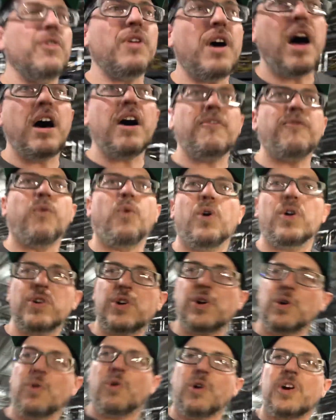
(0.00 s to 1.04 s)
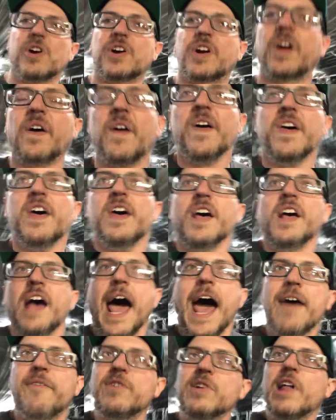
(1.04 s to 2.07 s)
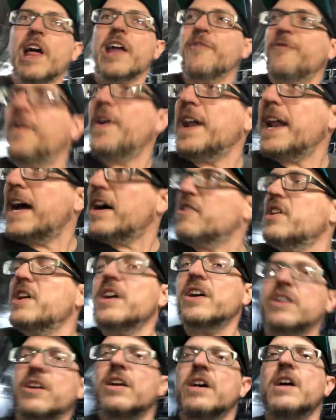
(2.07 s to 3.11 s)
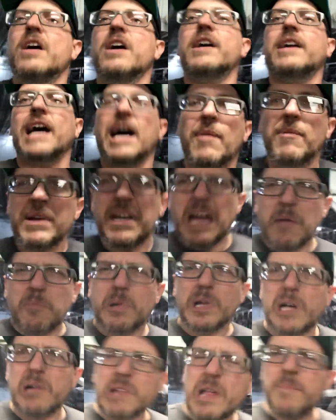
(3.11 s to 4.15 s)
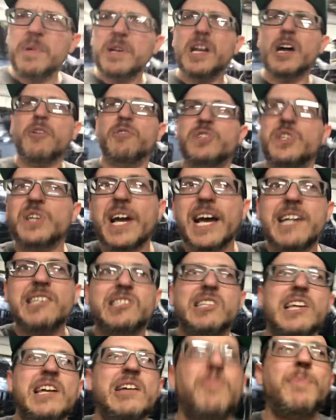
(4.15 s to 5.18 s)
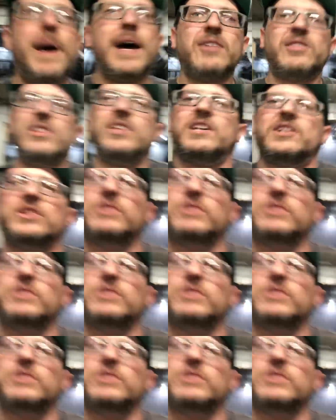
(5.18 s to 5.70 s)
of Worker Work. Having a lot of fun out here. Comment down below, let me know what you guys think about this.